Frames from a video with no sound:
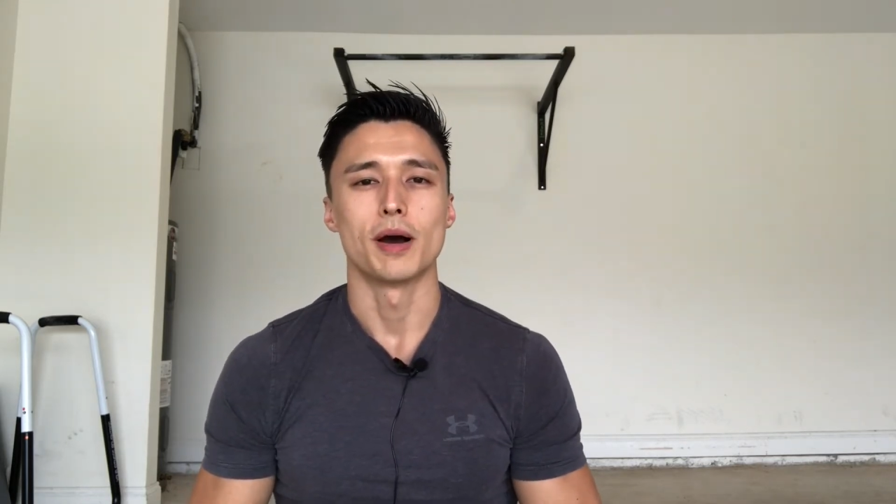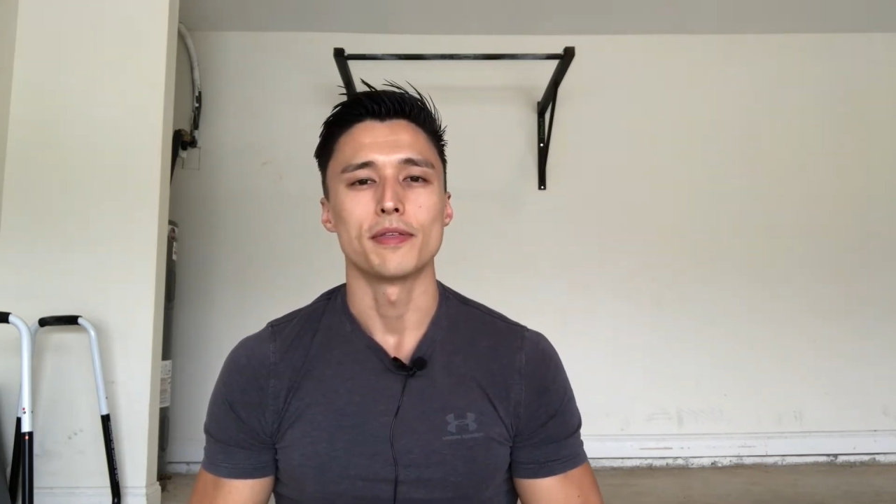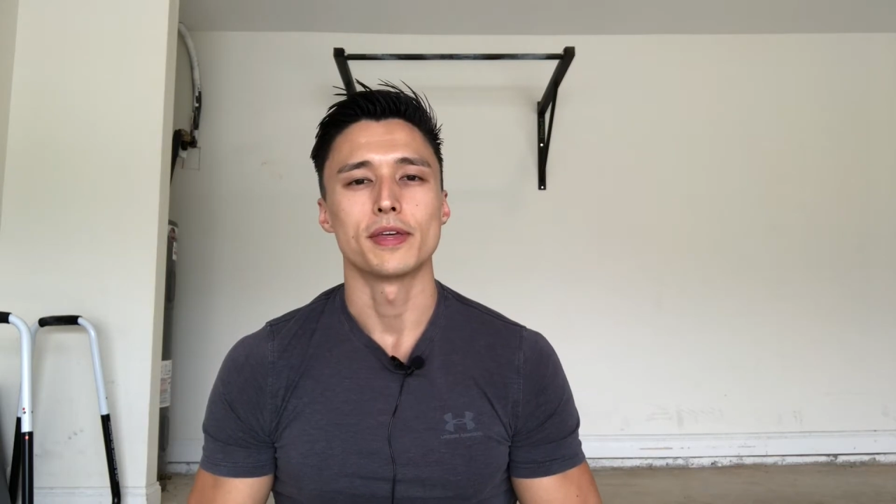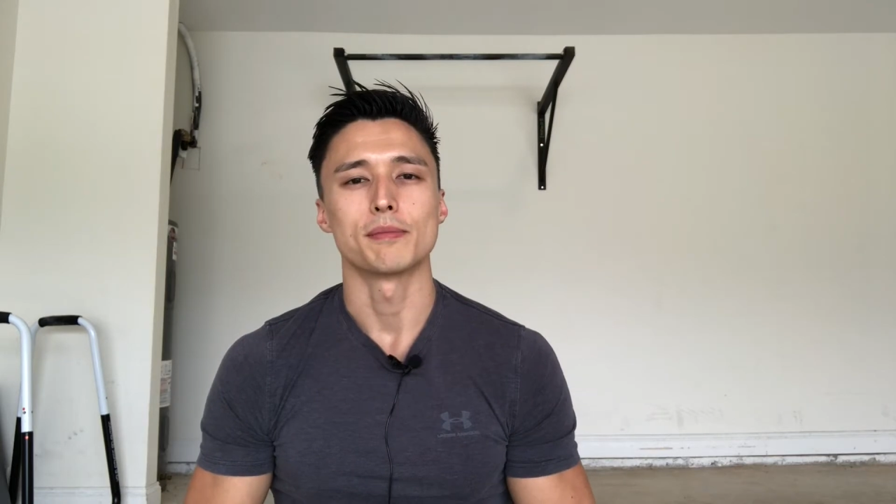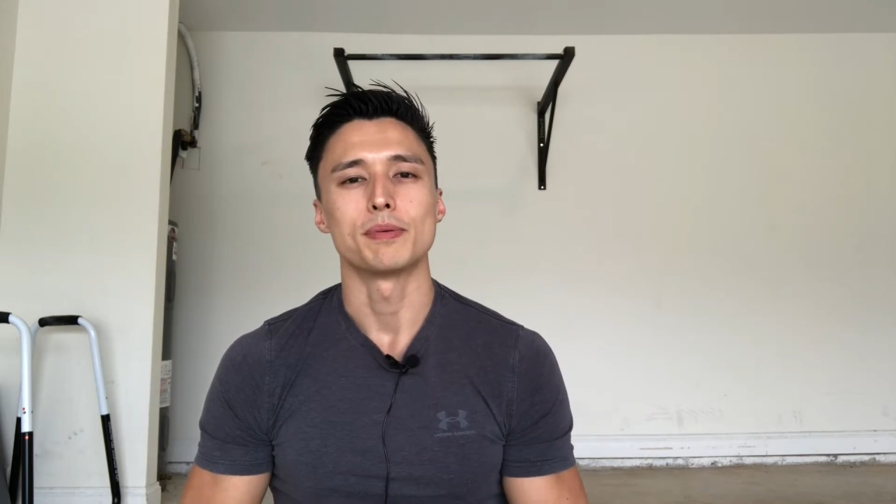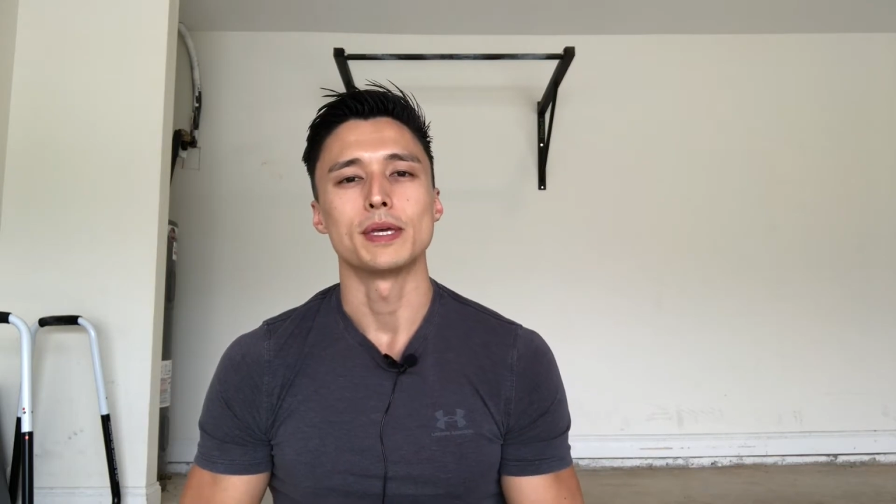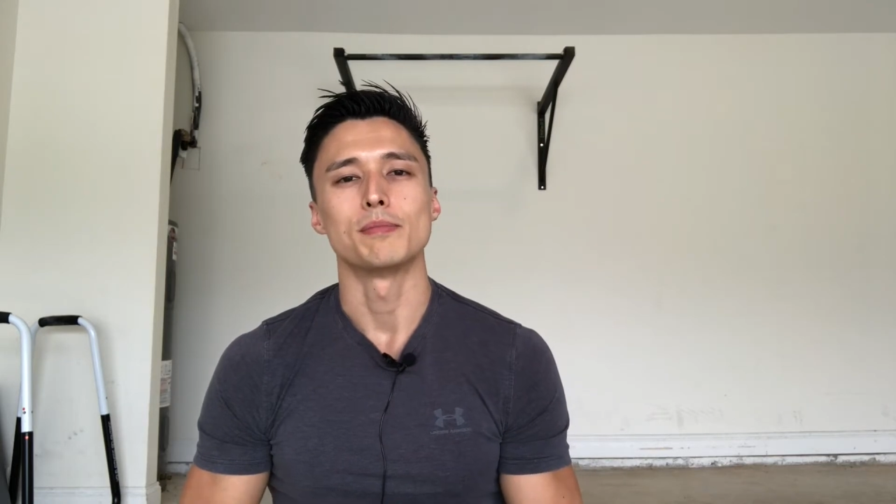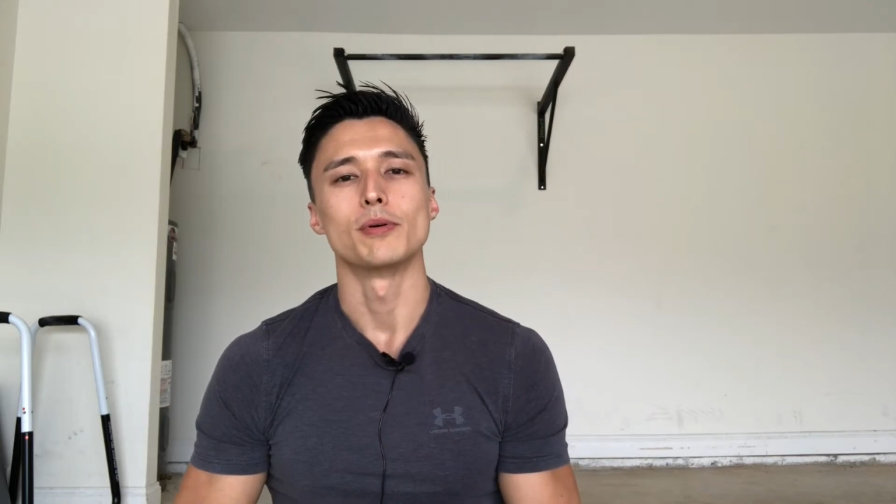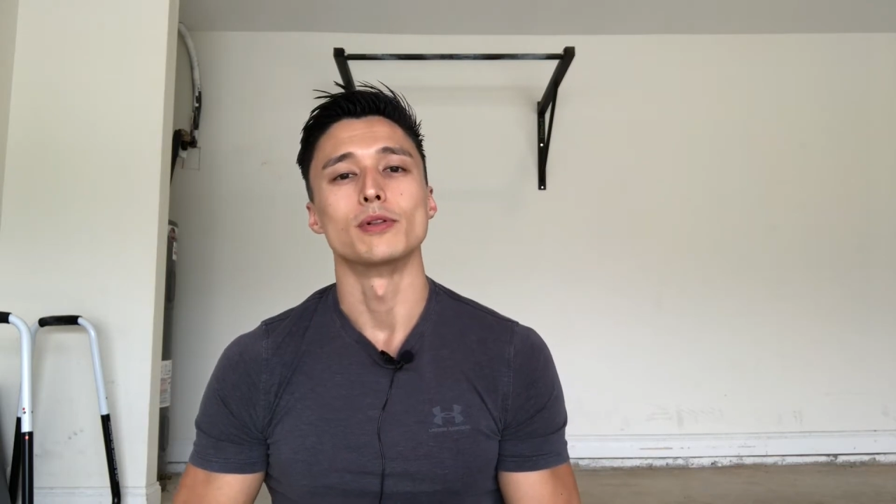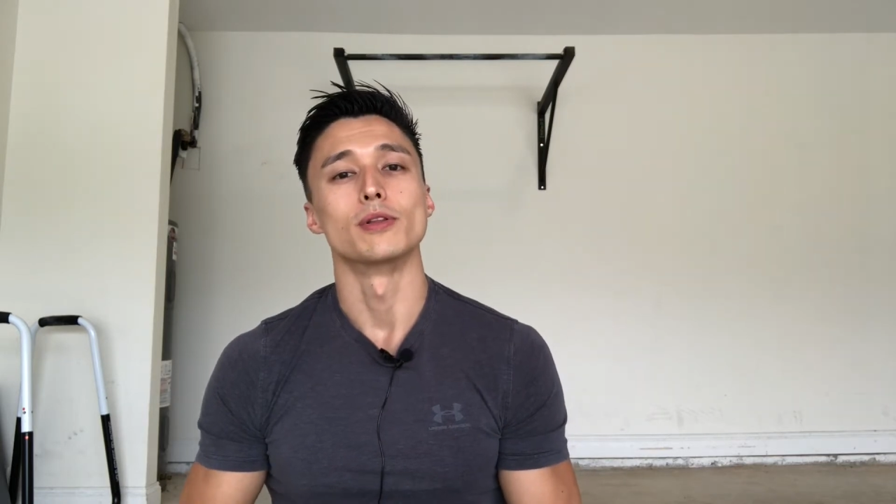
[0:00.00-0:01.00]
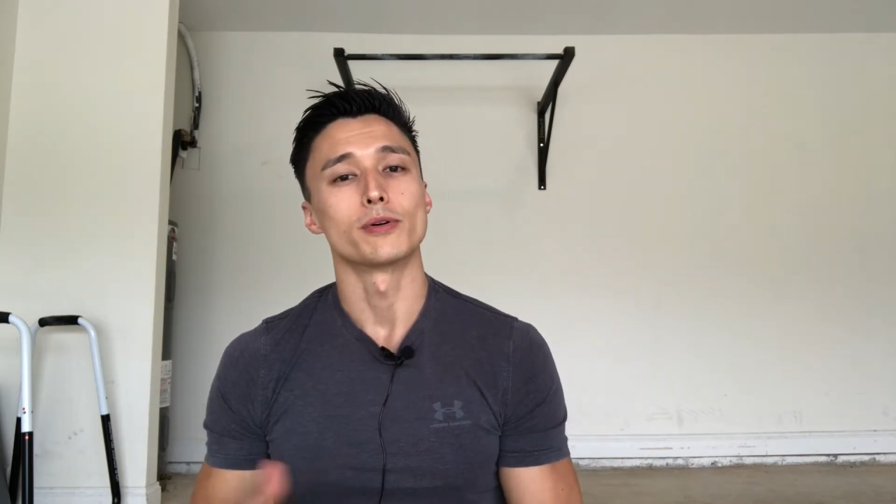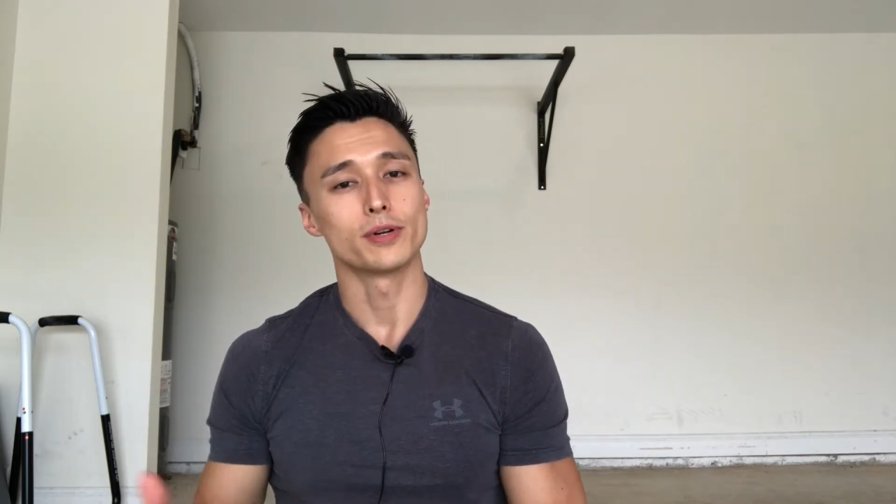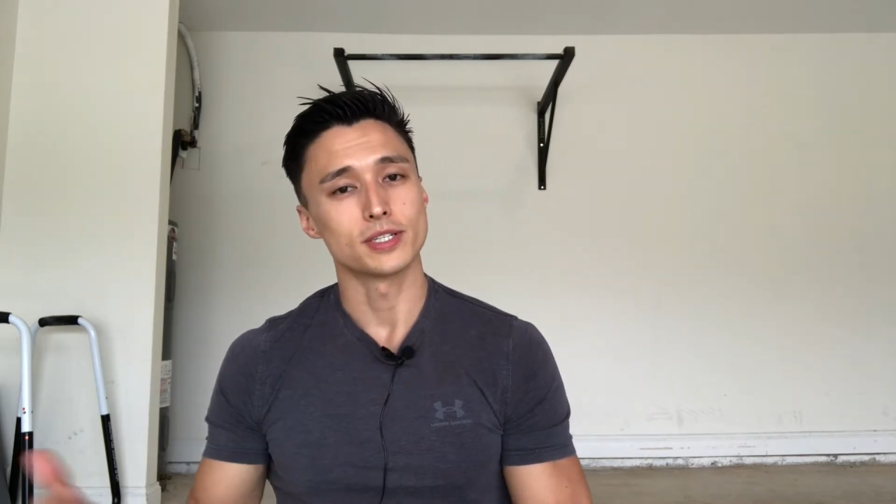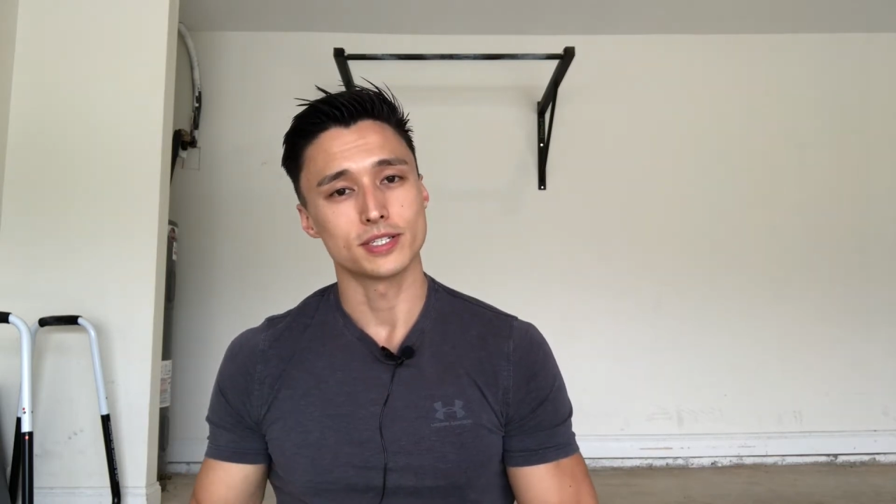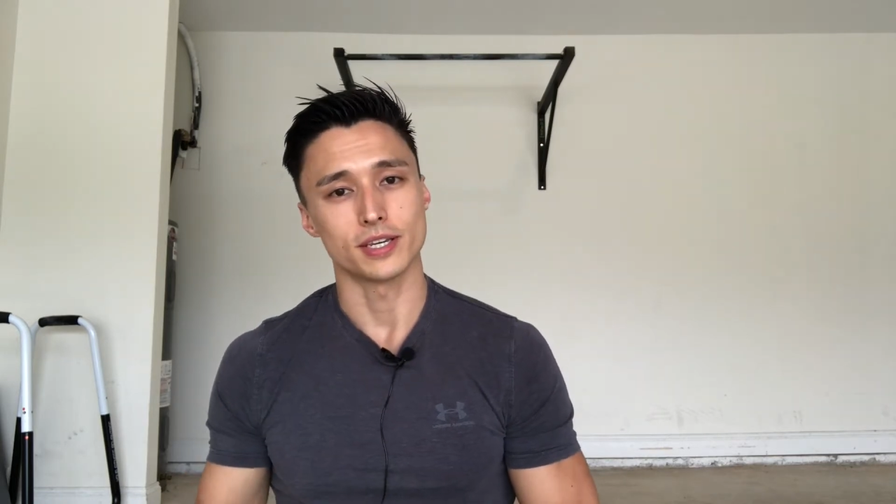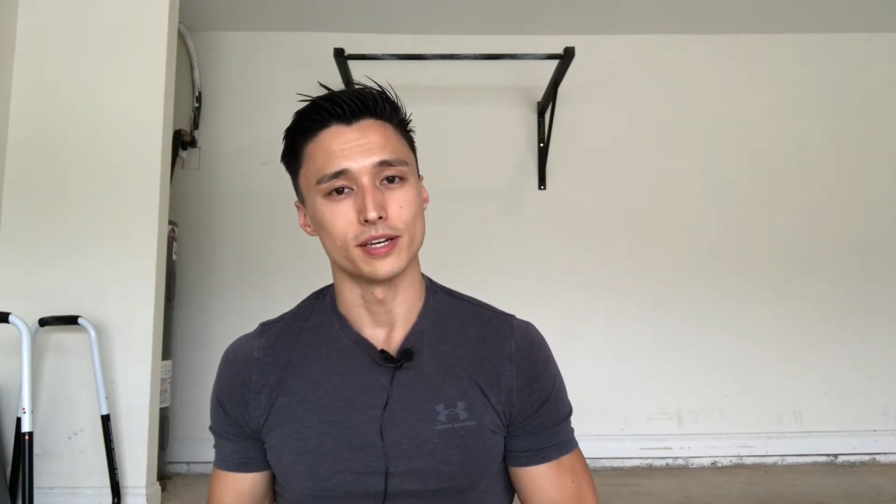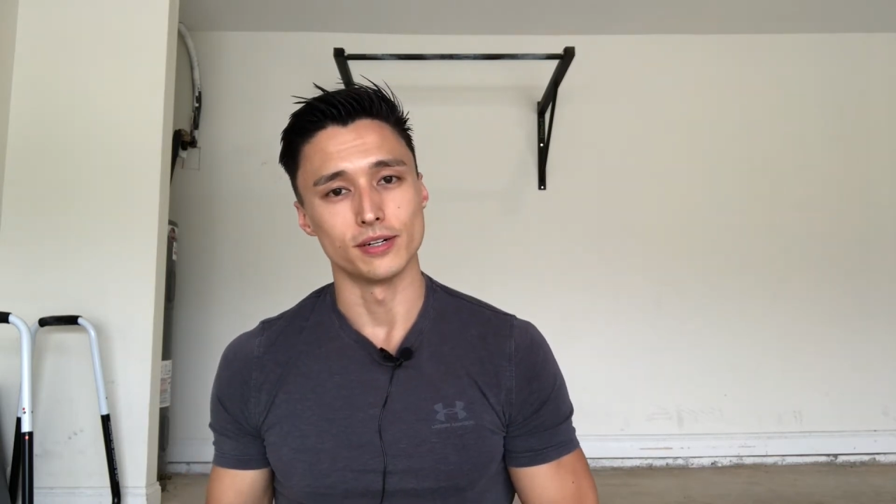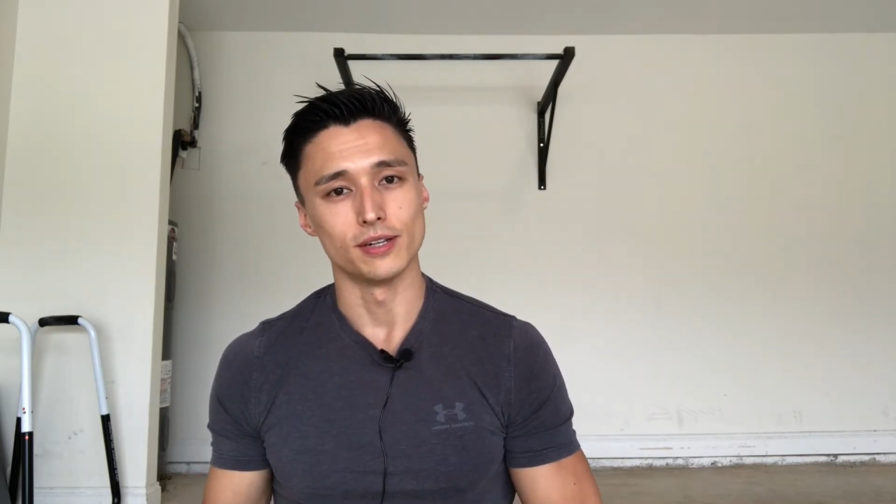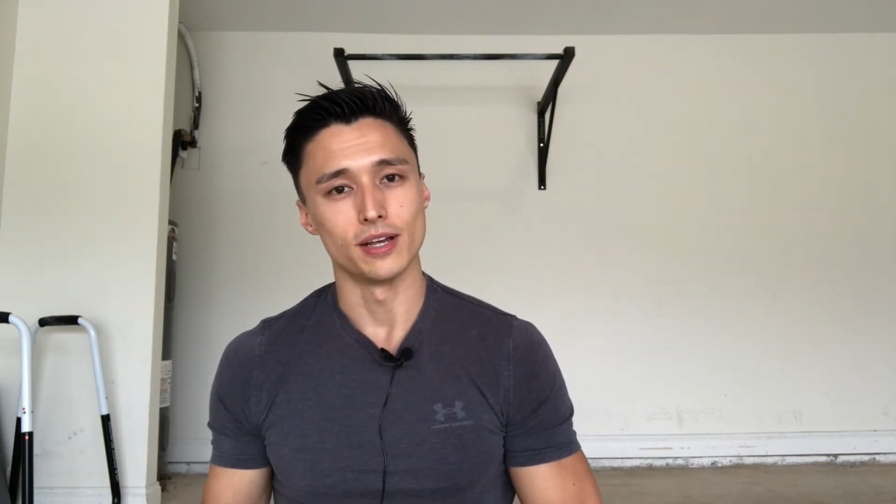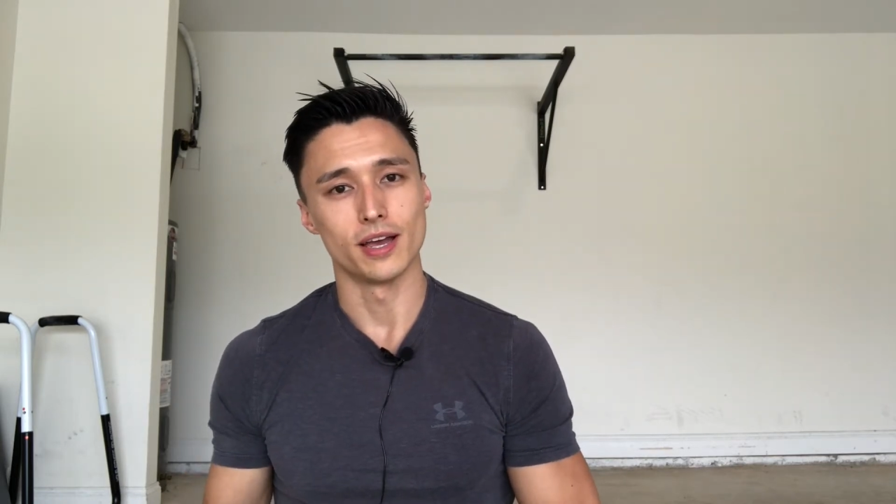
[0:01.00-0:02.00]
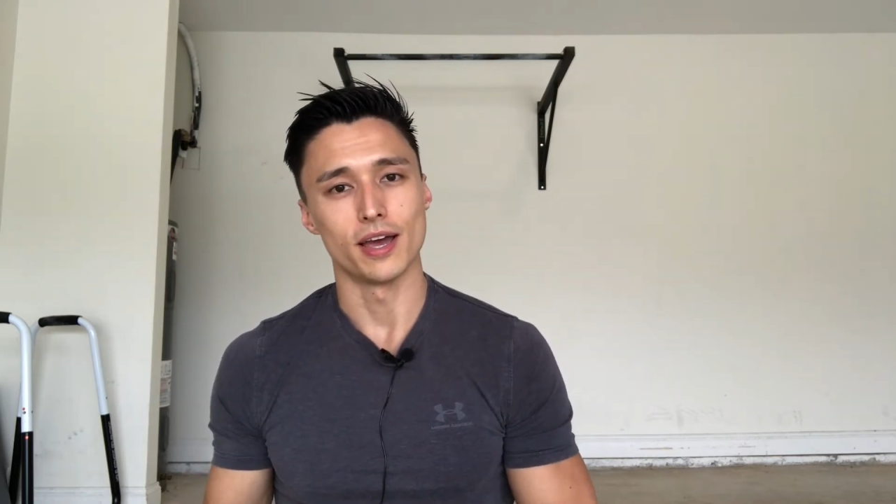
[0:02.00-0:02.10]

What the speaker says: I think people learn a skill